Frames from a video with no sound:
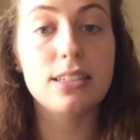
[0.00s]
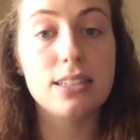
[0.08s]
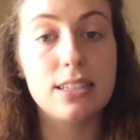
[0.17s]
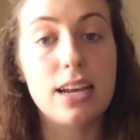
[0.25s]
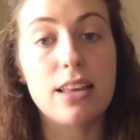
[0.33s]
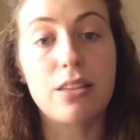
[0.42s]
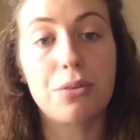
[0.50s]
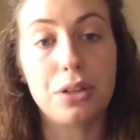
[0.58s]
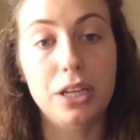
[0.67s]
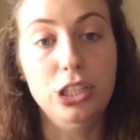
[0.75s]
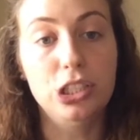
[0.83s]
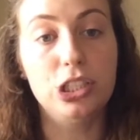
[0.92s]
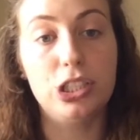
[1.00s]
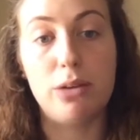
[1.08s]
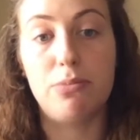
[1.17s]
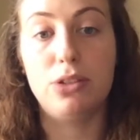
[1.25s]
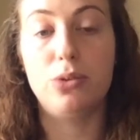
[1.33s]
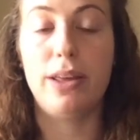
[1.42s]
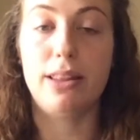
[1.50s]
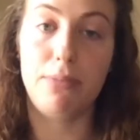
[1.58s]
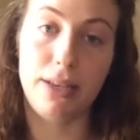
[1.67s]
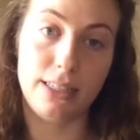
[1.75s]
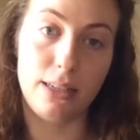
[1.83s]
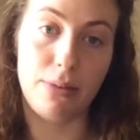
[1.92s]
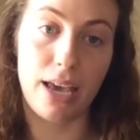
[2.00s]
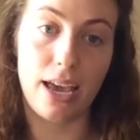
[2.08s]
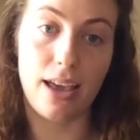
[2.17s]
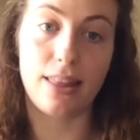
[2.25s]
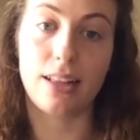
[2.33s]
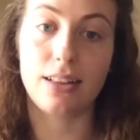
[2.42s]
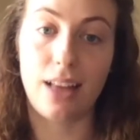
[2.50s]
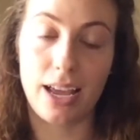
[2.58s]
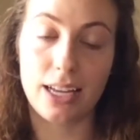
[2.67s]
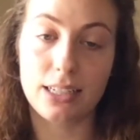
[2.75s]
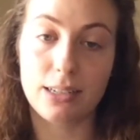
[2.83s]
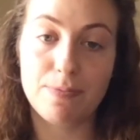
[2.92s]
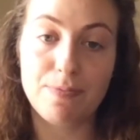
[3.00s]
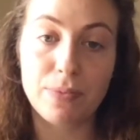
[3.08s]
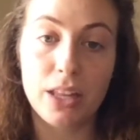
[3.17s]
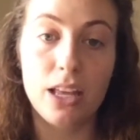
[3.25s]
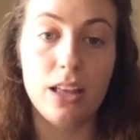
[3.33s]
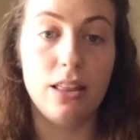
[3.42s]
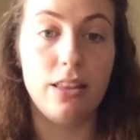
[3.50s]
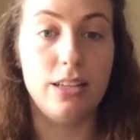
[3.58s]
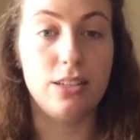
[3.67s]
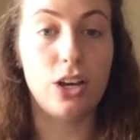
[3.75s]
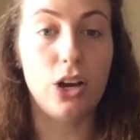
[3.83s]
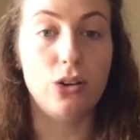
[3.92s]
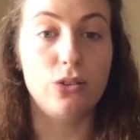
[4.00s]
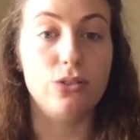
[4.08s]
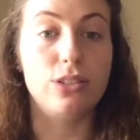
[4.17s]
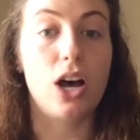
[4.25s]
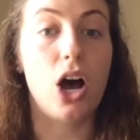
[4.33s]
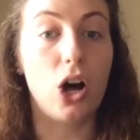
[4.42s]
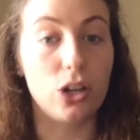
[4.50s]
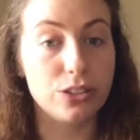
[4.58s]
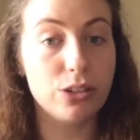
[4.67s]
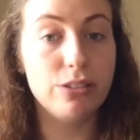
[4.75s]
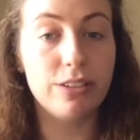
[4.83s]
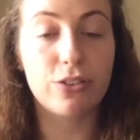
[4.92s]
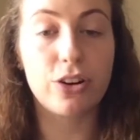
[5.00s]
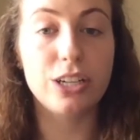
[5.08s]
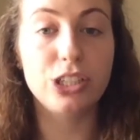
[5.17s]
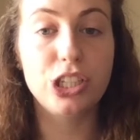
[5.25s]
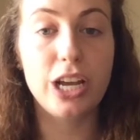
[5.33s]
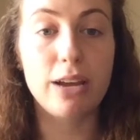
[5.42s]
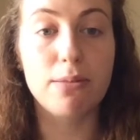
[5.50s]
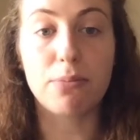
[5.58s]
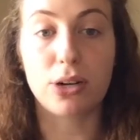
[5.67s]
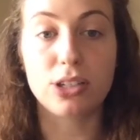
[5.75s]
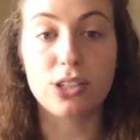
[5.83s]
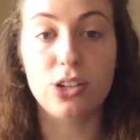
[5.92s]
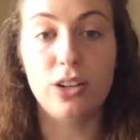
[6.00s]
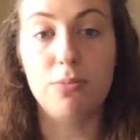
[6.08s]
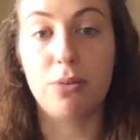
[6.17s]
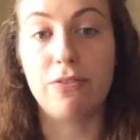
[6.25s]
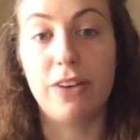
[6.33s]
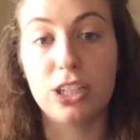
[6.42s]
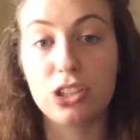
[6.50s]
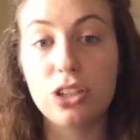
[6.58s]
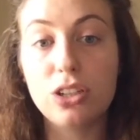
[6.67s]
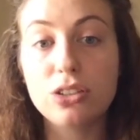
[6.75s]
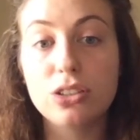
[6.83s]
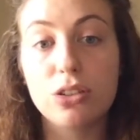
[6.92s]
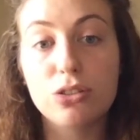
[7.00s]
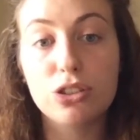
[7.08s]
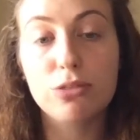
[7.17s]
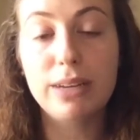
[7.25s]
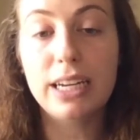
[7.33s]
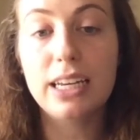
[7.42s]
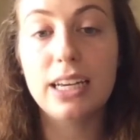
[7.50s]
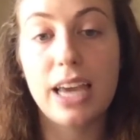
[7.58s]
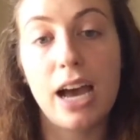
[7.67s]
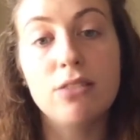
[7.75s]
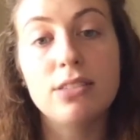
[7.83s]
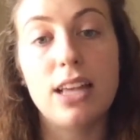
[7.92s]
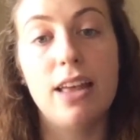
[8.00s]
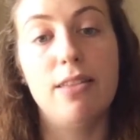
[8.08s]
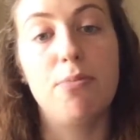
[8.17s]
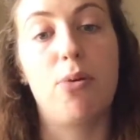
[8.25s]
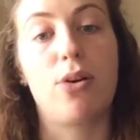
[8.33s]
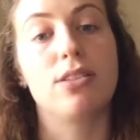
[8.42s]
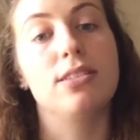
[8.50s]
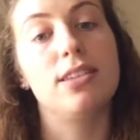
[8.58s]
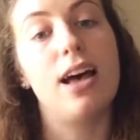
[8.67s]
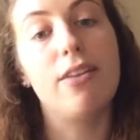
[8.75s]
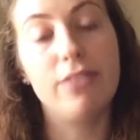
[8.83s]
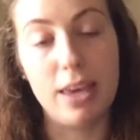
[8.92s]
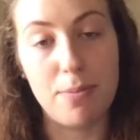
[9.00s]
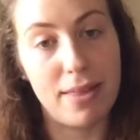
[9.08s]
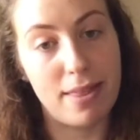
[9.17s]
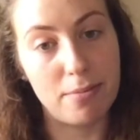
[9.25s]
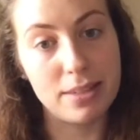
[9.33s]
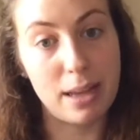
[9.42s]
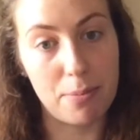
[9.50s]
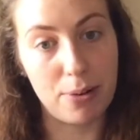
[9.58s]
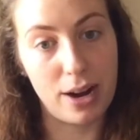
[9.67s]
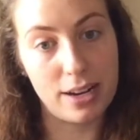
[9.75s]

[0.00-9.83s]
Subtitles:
state the relationship between the BCBA and the client. These codes also differentiate personal and professional social media accounts and the importance of keeping them separate.